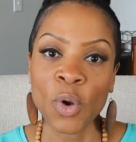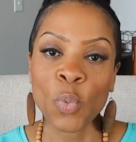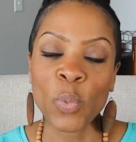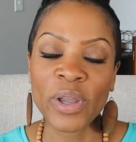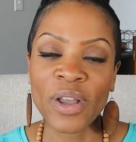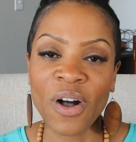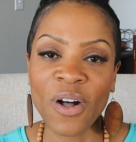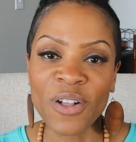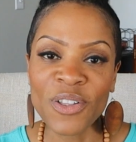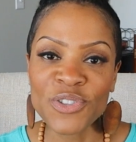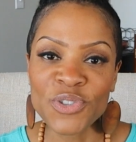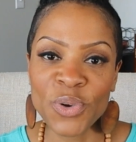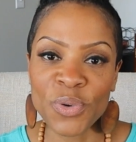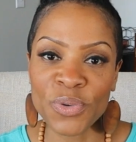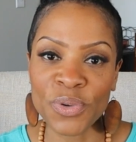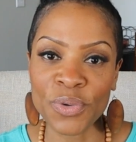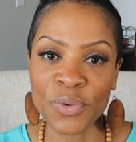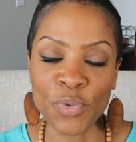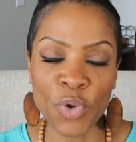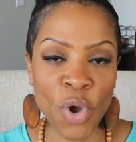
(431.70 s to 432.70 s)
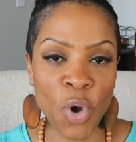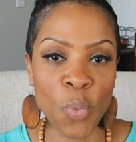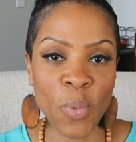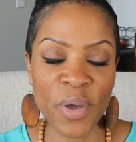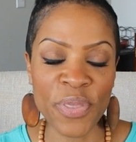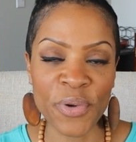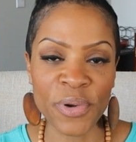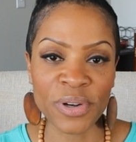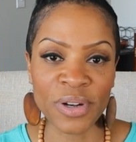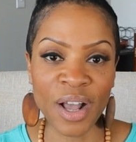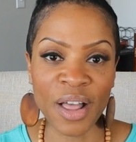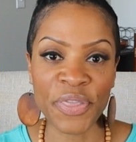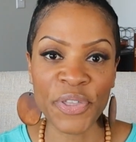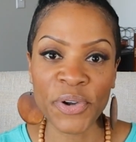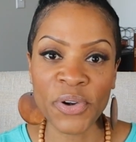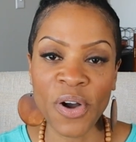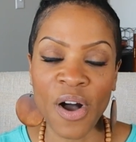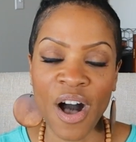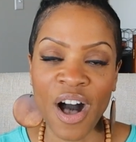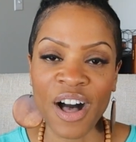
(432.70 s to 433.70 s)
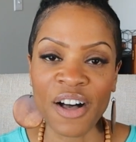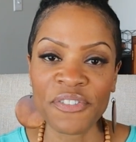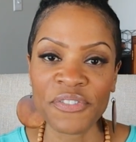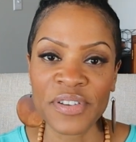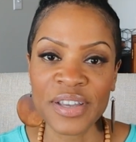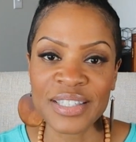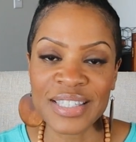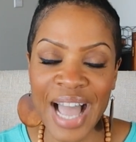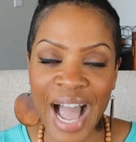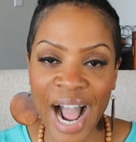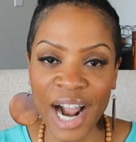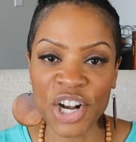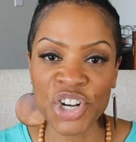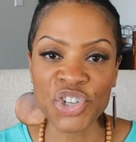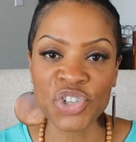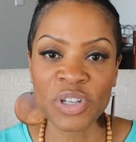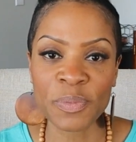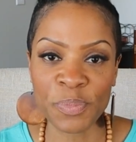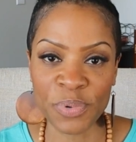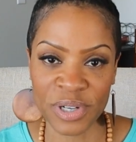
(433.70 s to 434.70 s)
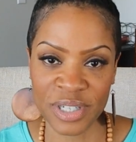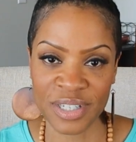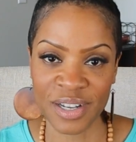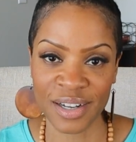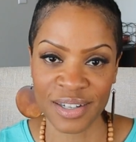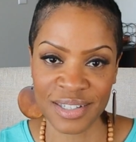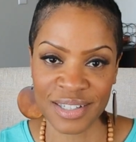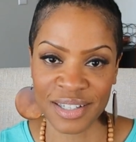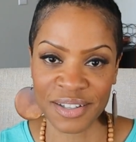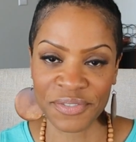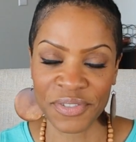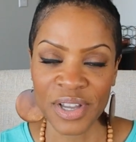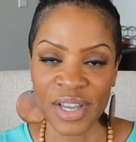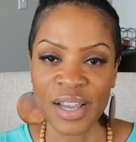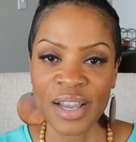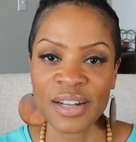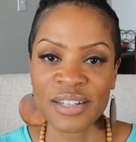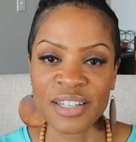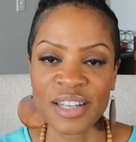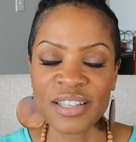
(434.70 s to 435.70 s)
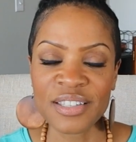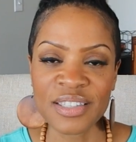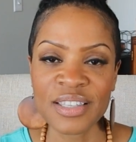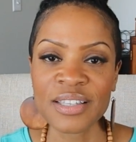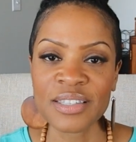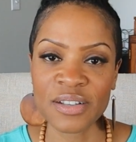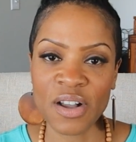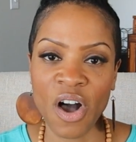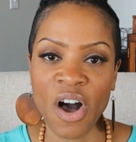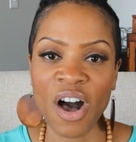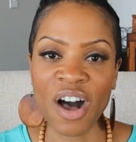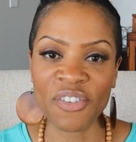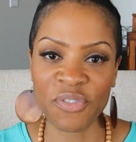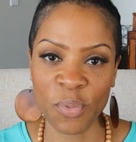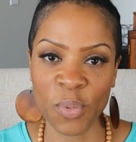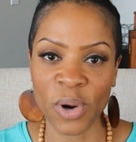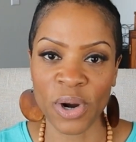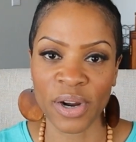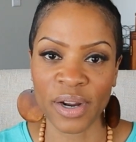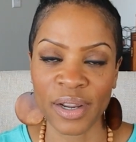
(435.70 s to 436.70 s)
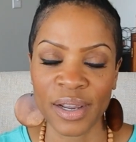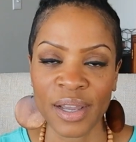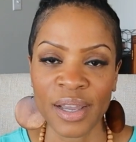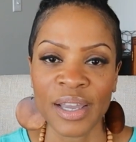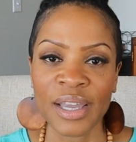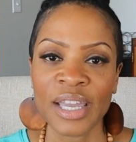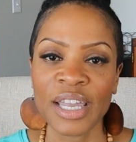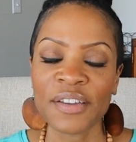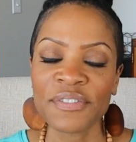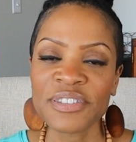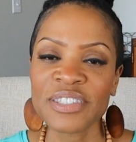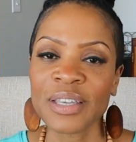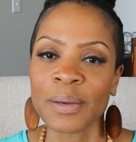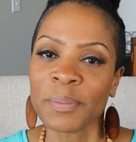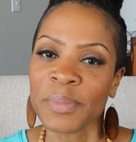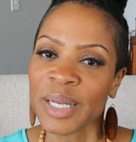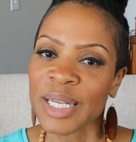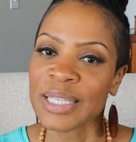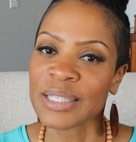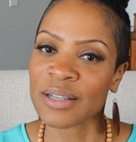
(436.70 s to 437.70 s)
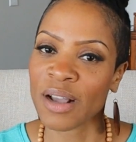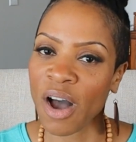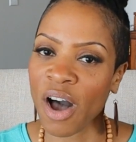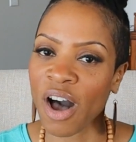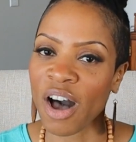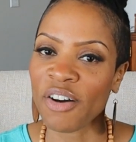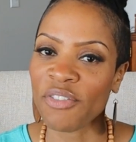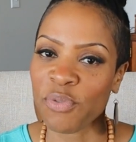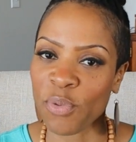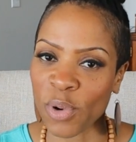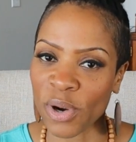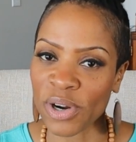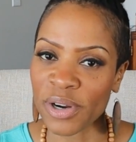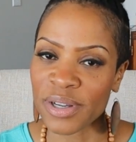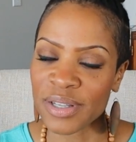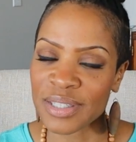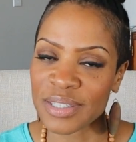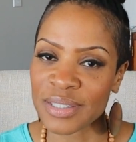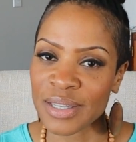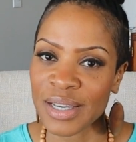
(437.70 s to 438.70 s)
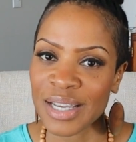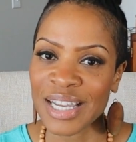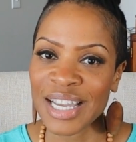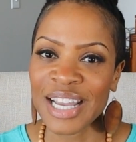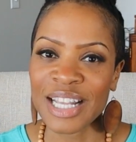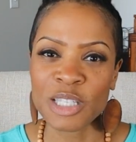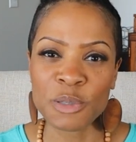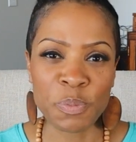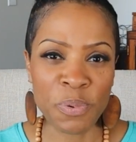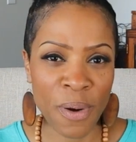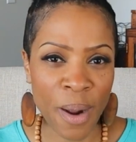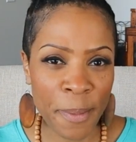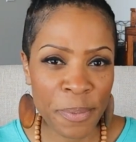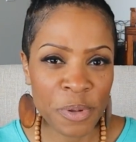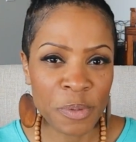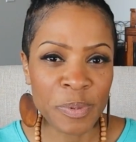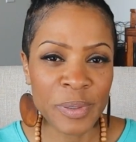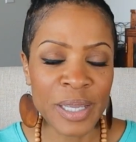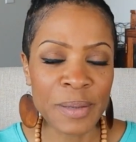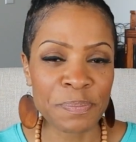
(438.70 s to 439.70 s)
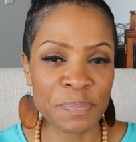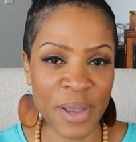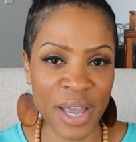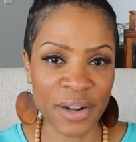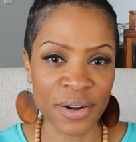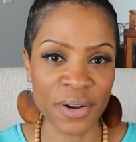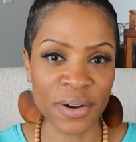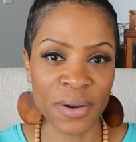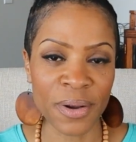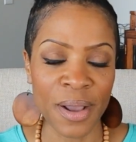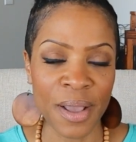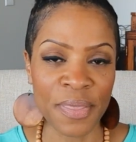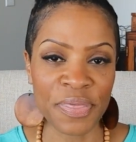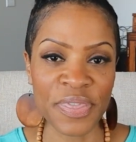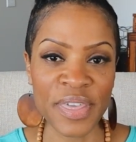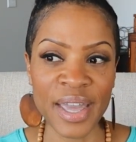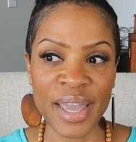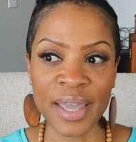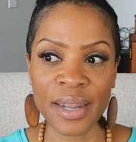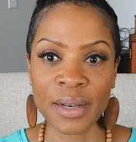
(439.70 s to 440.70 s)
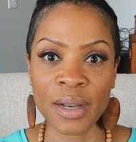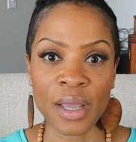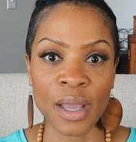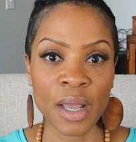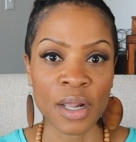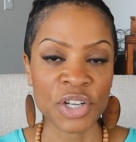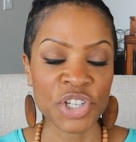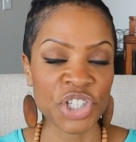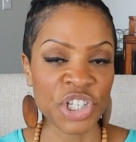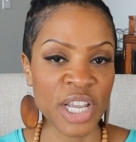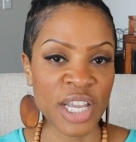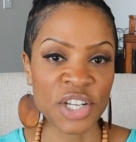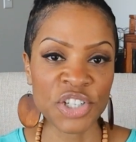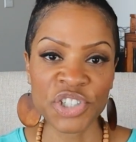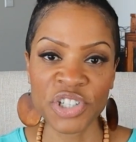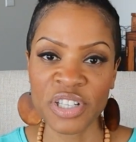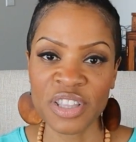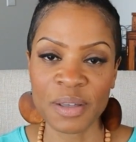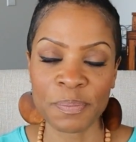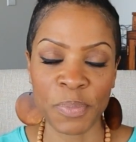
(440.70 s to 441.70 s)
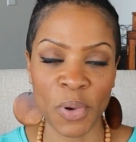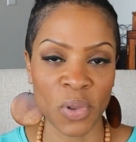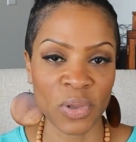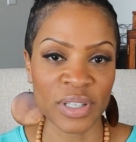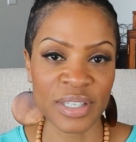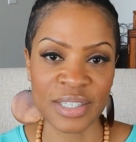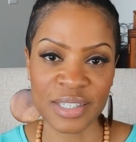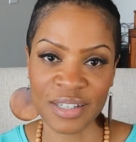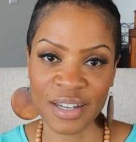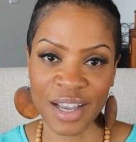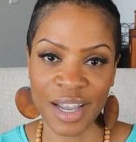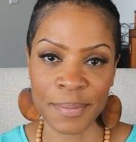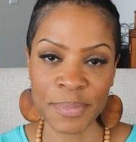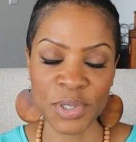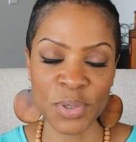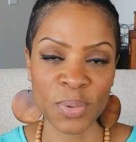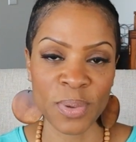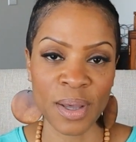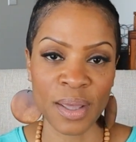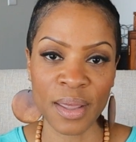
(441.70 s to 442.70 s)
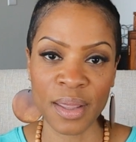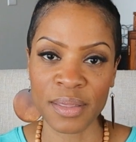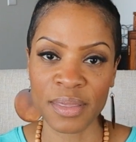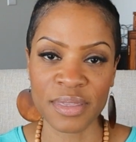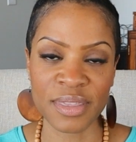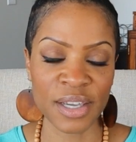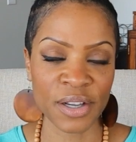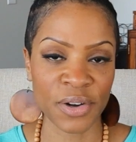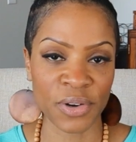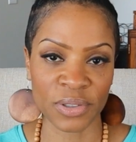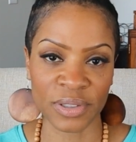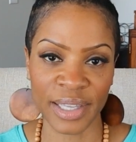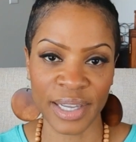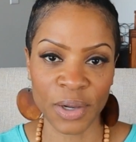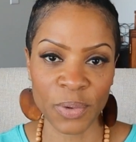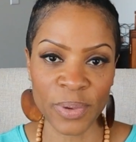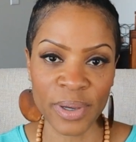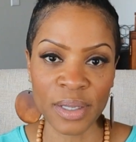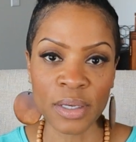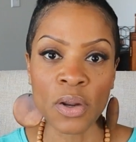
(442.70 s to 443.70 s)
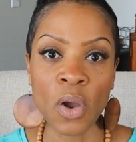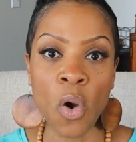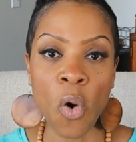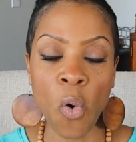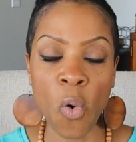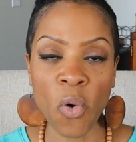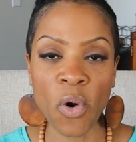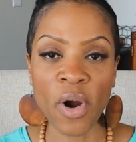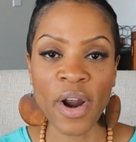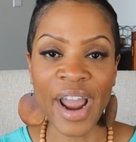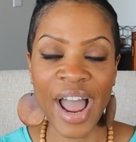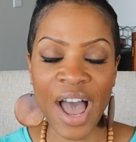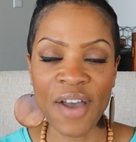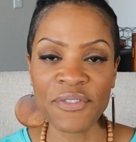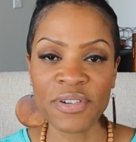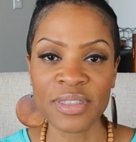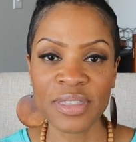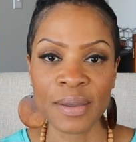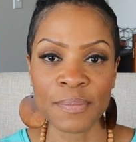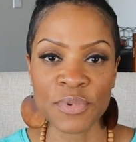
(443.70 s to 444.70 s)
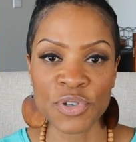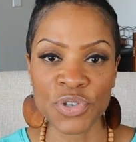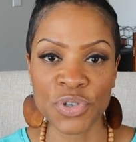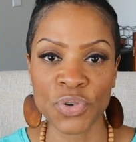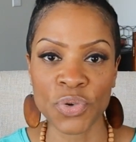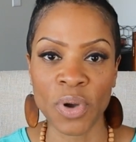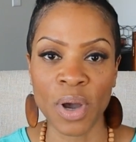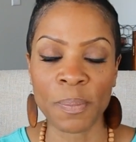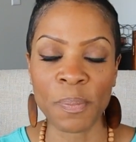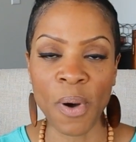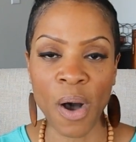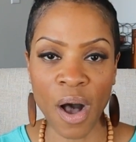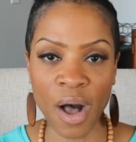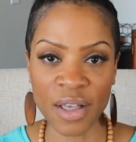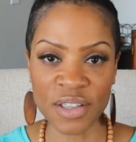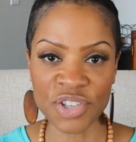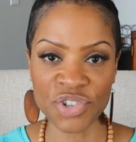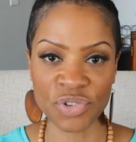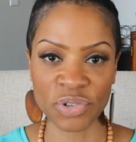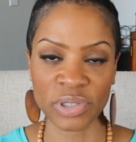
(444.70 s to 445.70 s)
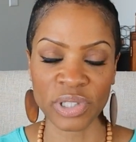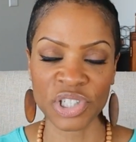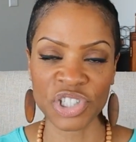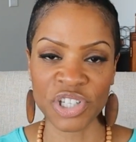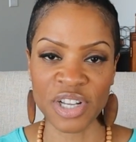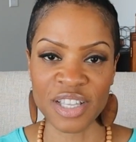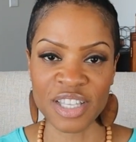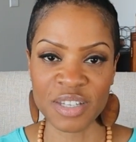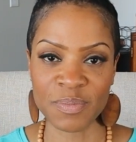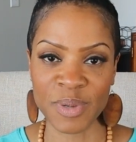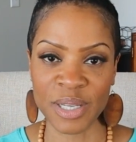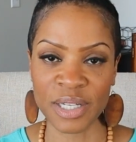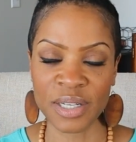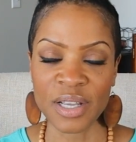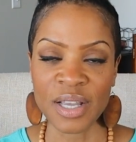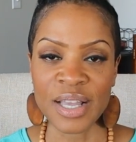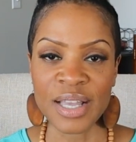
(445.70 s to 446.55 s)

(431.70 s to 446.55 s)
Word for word: we also know whether or not their cough is actually productive. Does this cough work? If somebody's cough works, it's probably better than changing the bolus type to a thicker liquid or having them do a postural adjustment